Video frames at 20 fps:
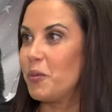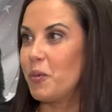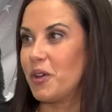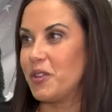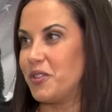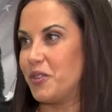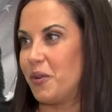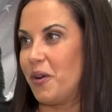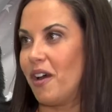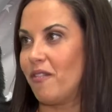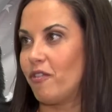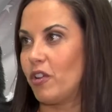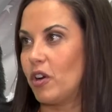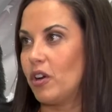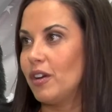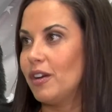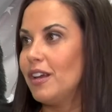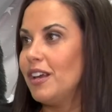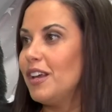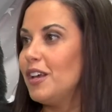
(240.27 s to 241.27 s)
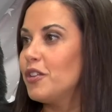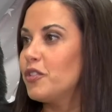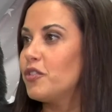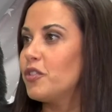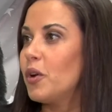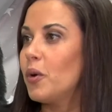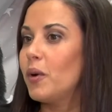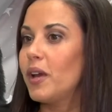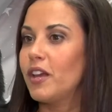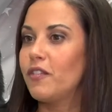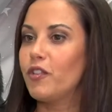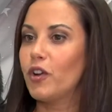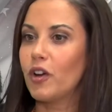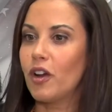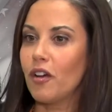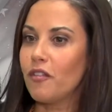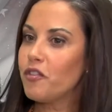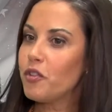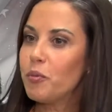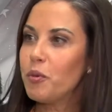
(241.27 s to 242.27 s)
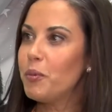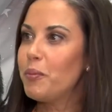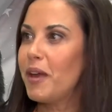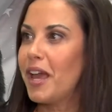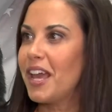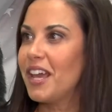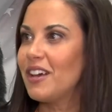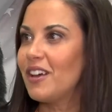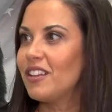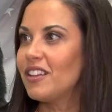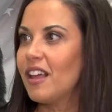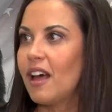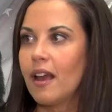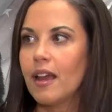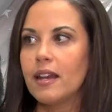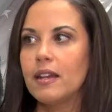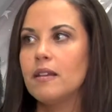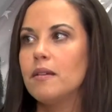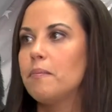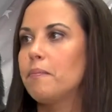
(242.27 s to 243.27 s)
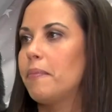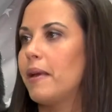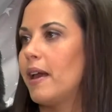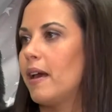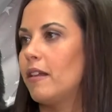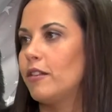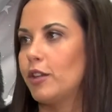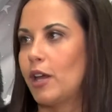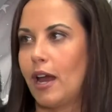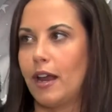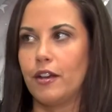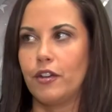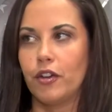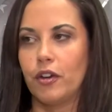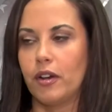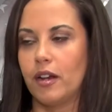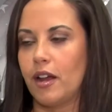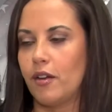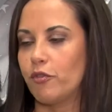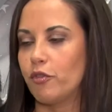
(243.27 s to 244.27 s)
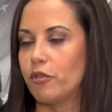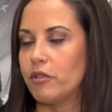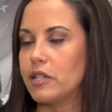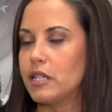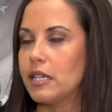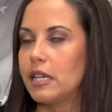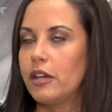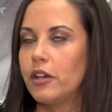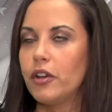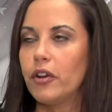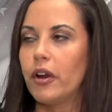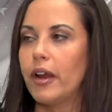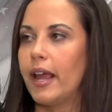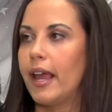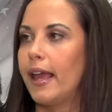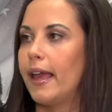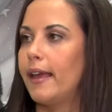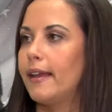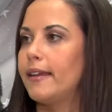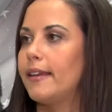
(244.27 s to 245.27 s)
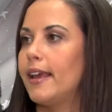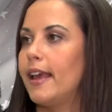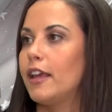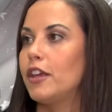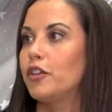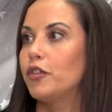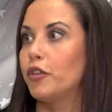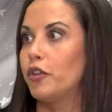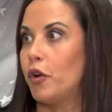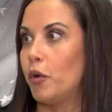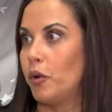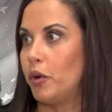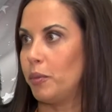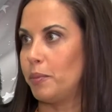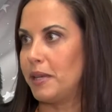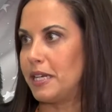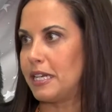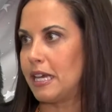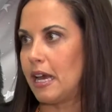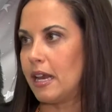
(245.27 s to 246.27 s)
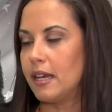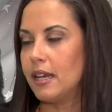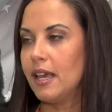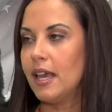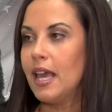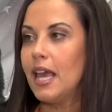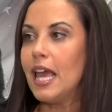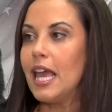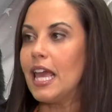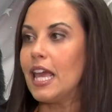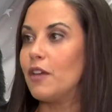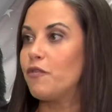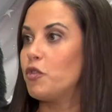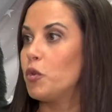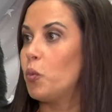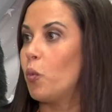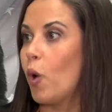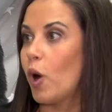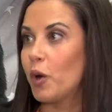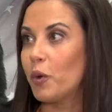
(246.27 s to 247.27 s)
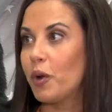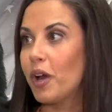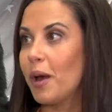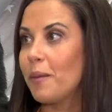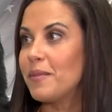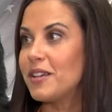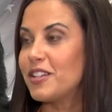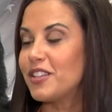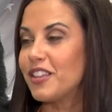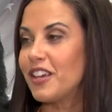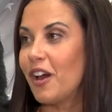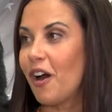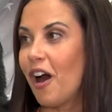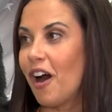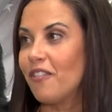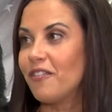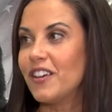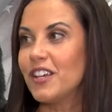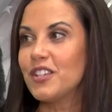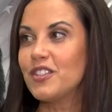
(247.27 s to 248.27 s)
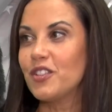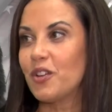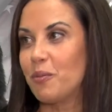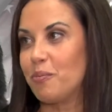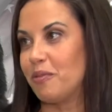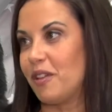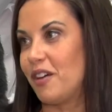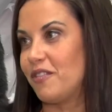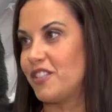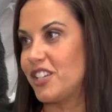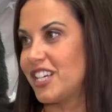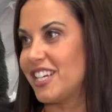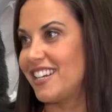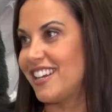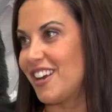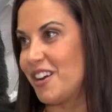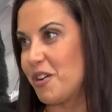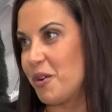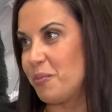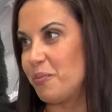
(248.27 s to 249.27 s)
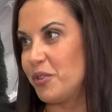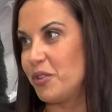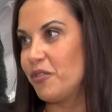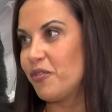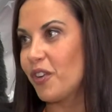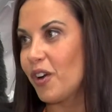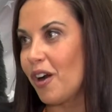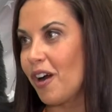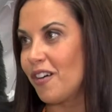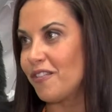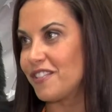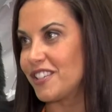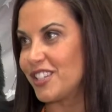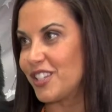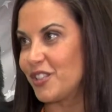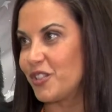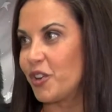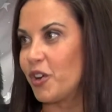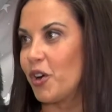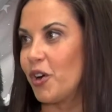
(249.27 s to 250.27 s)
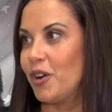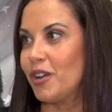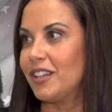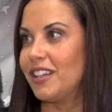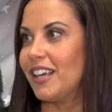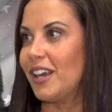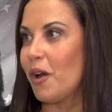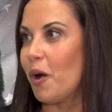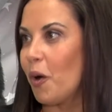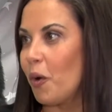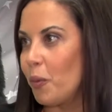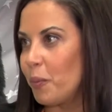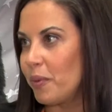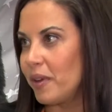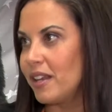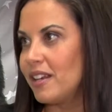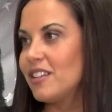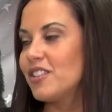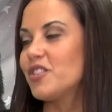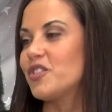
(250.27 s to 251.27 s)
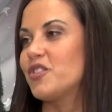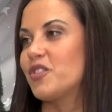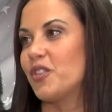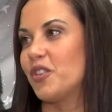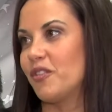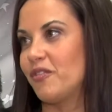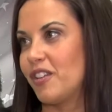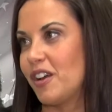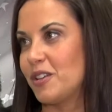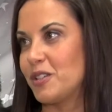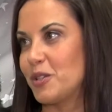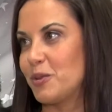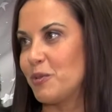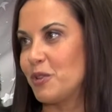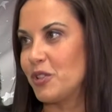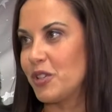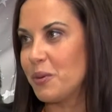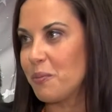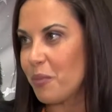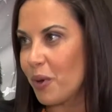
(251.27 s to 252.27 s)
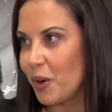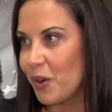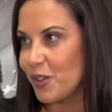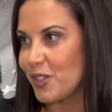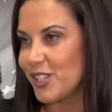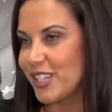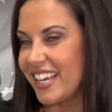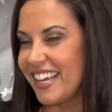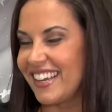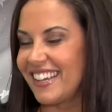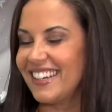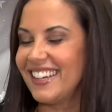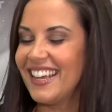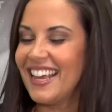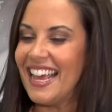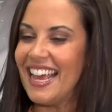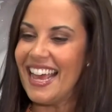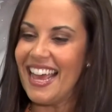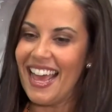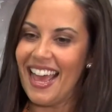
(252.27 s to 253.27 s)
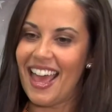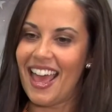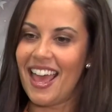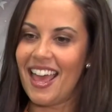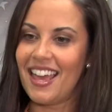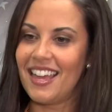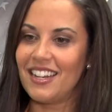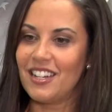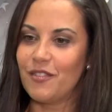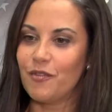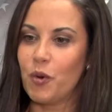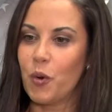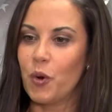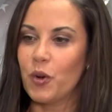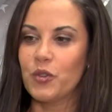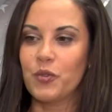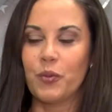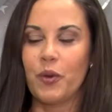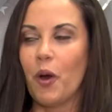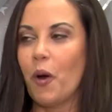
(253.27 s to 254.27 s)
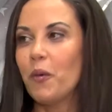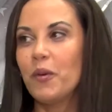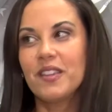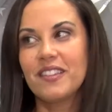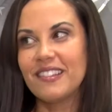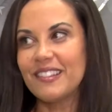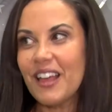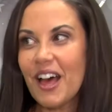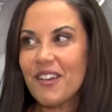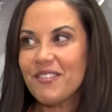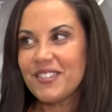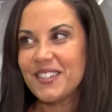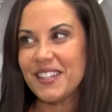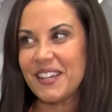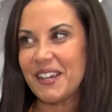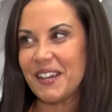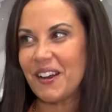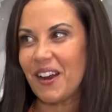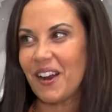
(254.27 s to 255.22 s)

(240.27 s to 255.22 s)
whatsoever. So if you're comfortable paying online, pay online. You're going to have a receipt in your hand and you'll know it'll be done. If you want to come into the office, our Bluffton and our Beaufort offices are currently open to serve customers right. in person. And of course, we always love seeing